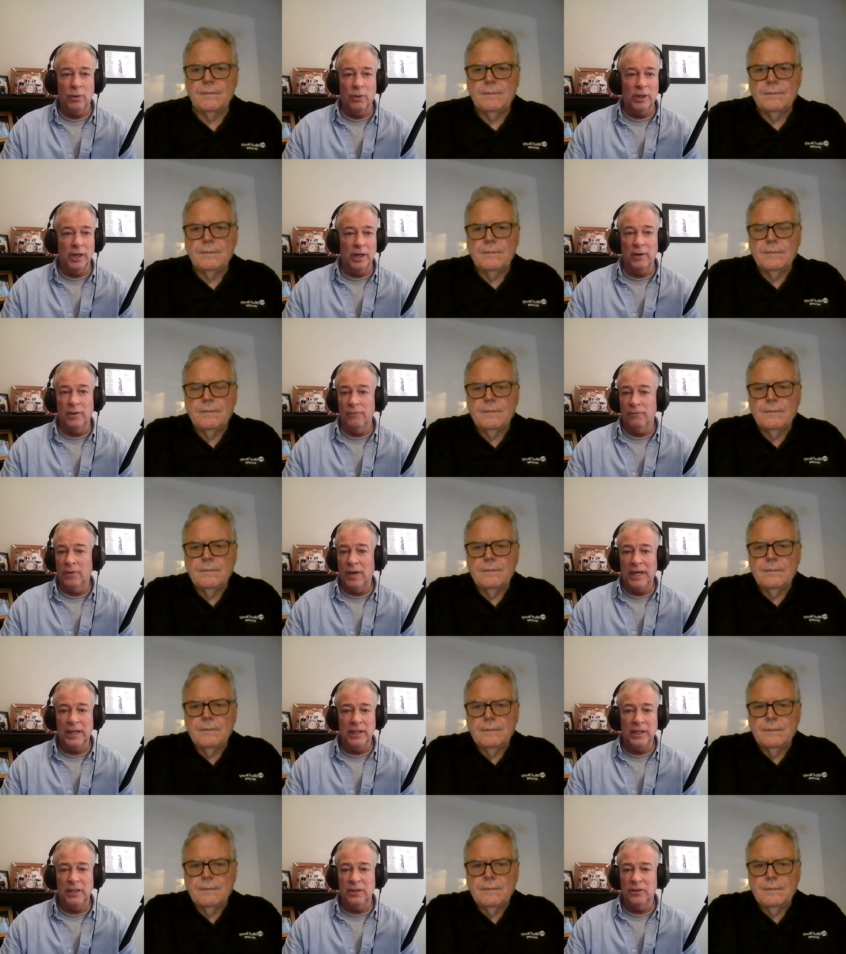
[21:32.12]
Speaker 1: were going to run
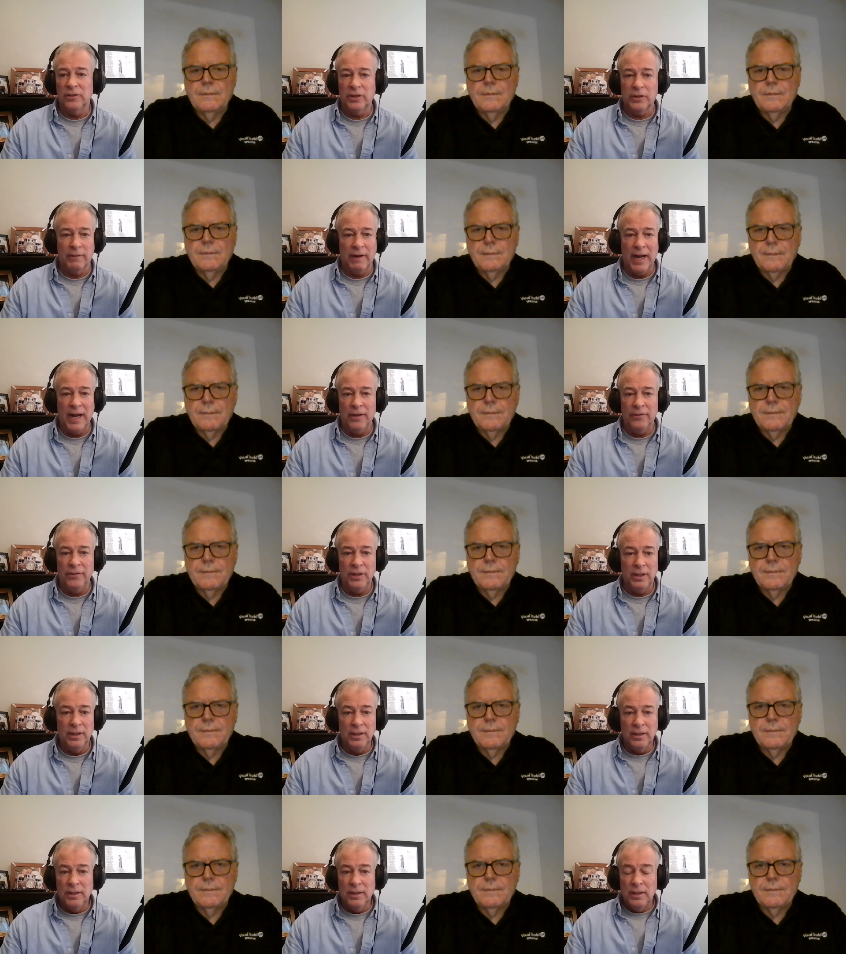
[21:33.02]
it into the ground.
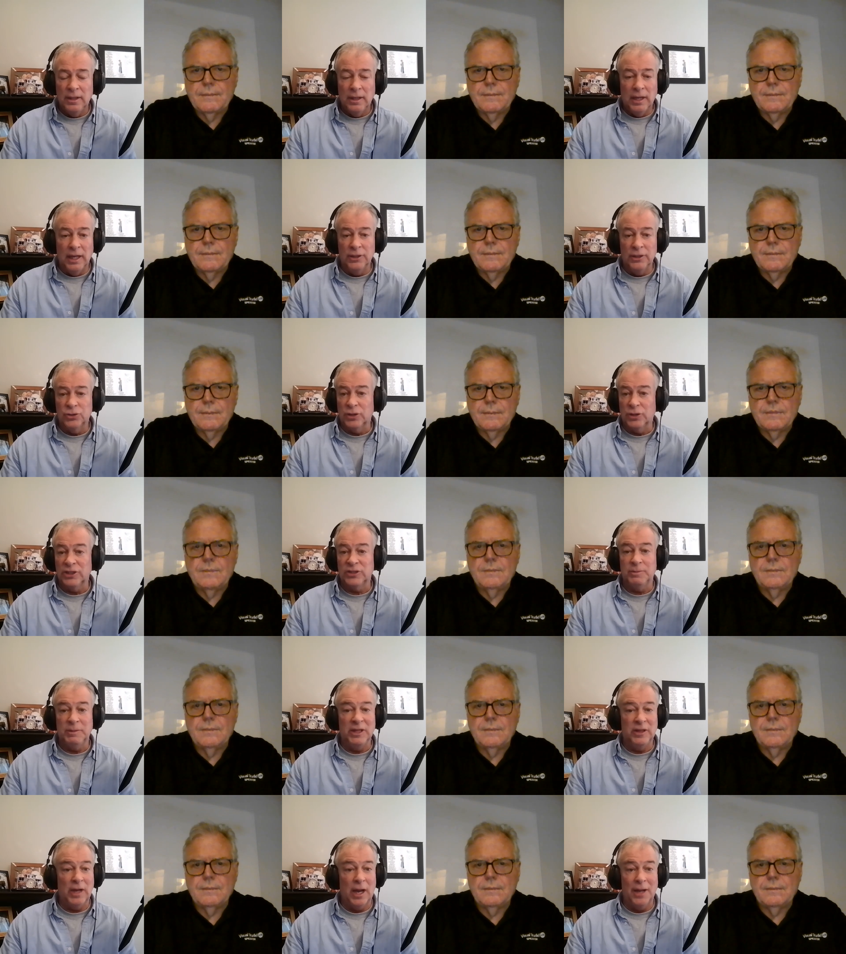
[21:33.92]
And trust
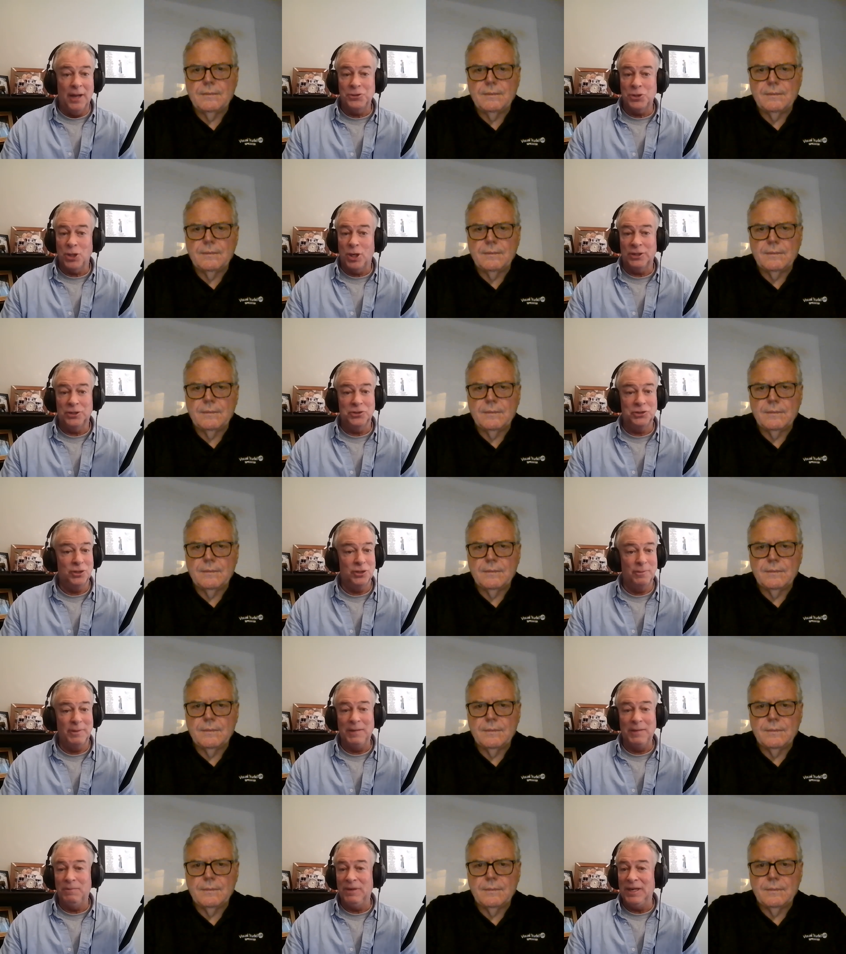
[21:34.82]
me, I talked to so
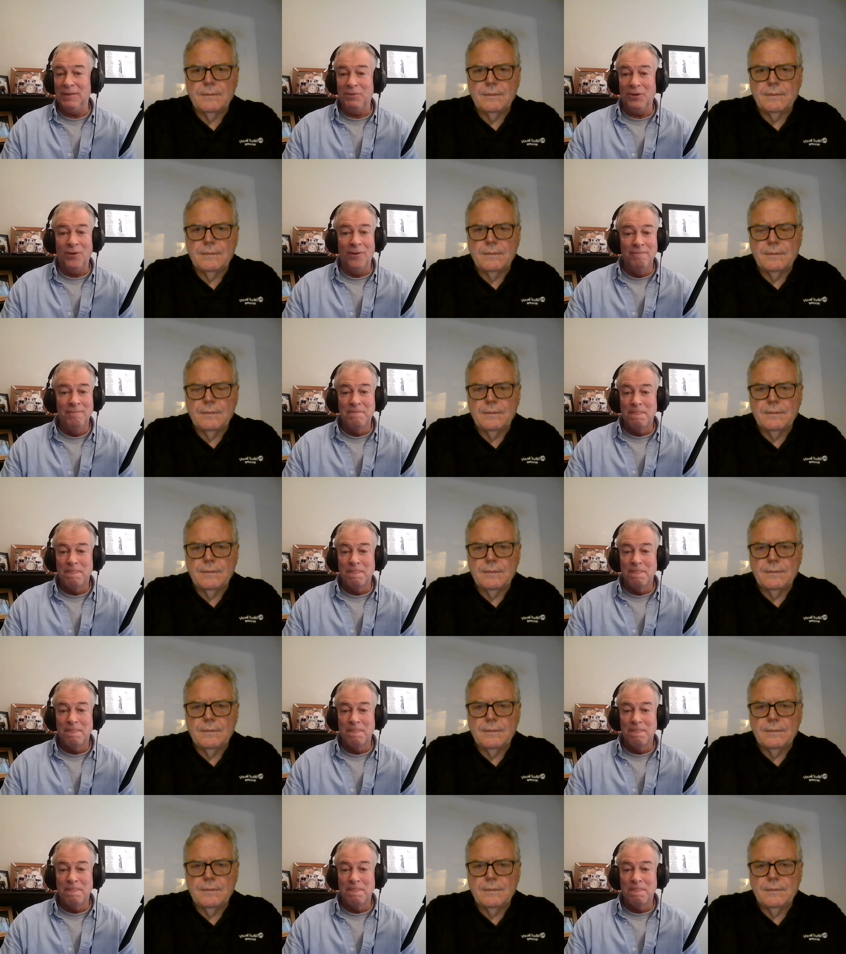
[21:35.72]
many people,